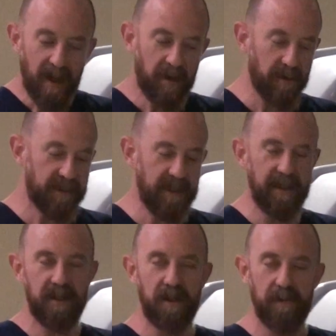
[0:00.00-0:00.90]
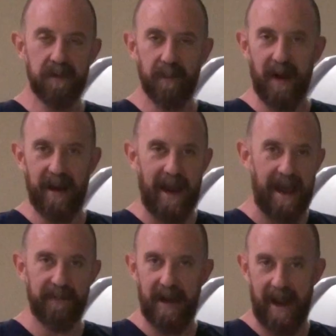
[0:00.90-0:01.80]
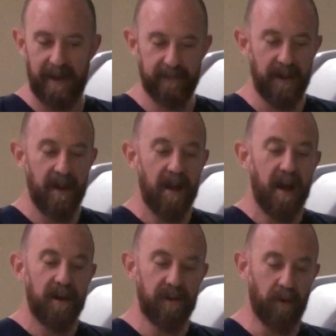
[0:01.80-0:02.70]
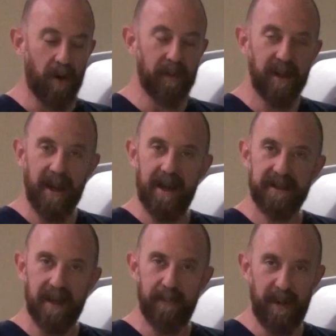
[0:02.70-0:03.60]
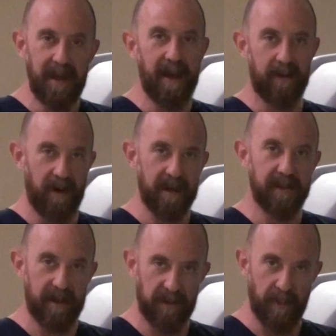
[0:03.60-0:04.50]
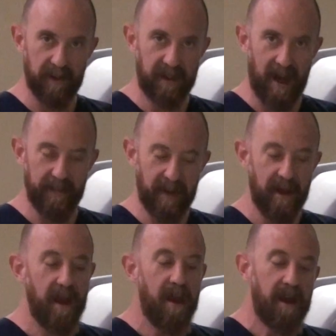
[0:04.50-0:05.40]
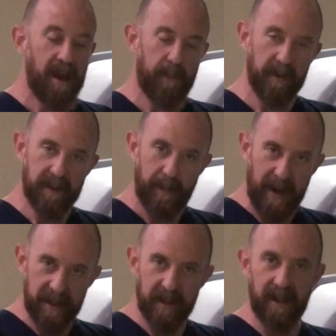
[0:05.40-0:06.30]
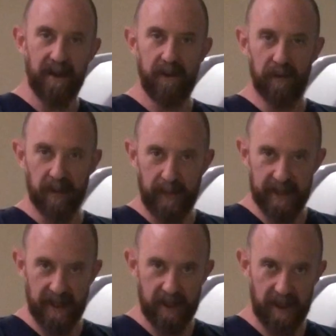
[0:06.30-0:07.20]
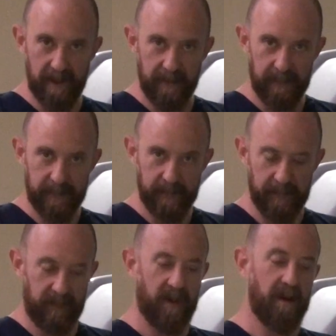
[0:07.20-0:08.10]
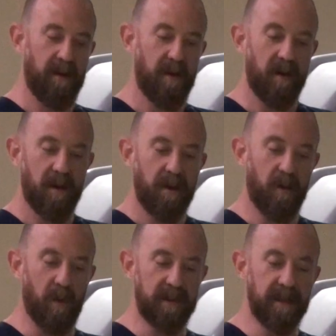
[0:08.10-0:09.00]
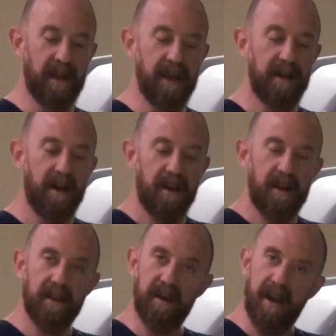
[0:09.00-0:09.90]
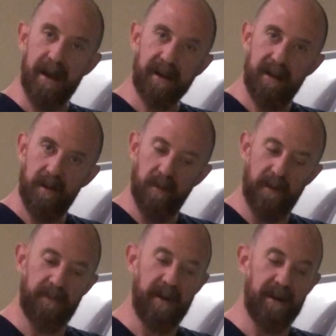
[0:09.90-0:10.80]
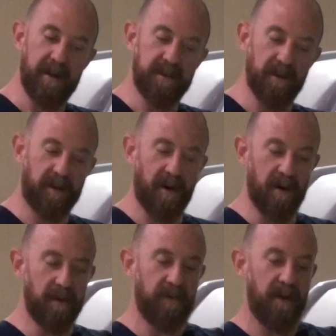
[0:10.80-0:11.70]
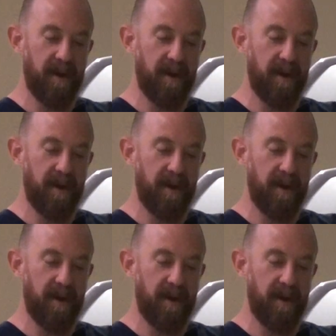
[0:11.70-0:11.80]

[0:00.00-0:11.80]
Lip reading: You'll see these used about half and half. Normally, I see a B headrest as your most common. It puts the patient in a neutral position. Once again, the neck will fit into the curve.